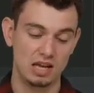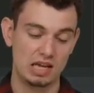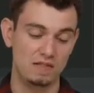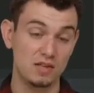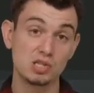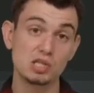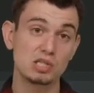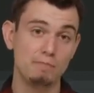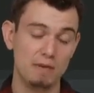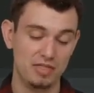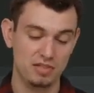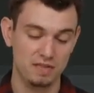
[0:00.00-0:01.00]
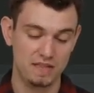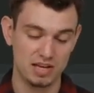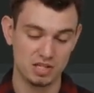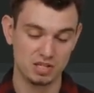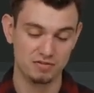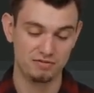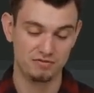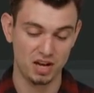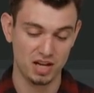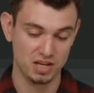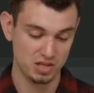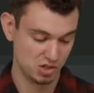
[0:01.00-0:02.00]
And this is a method that's
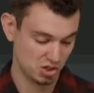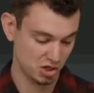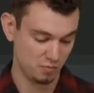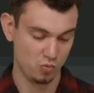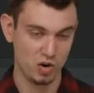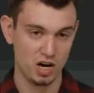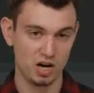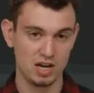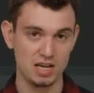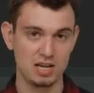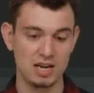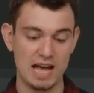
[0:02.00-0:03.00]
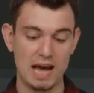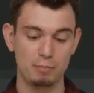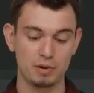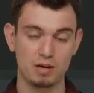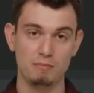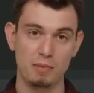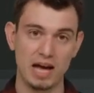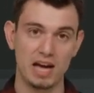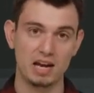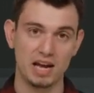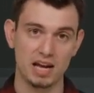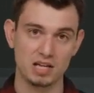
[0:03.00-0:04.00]
defined somewhere in
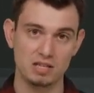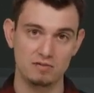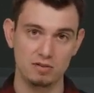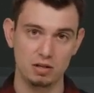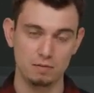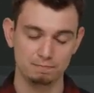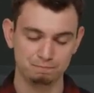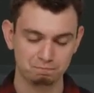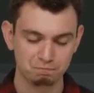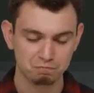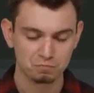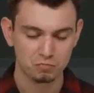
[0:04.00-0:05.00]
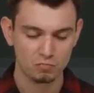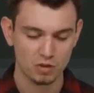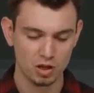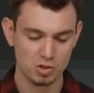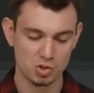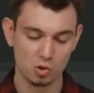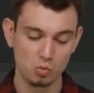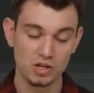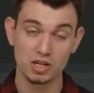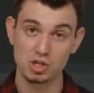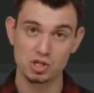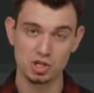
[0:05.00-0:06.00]
appcompat activity. And so we
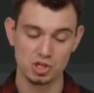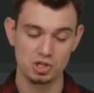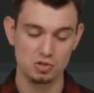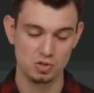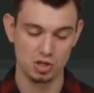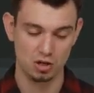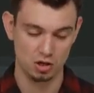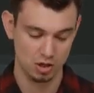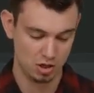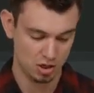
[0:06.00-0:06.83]
can just use it.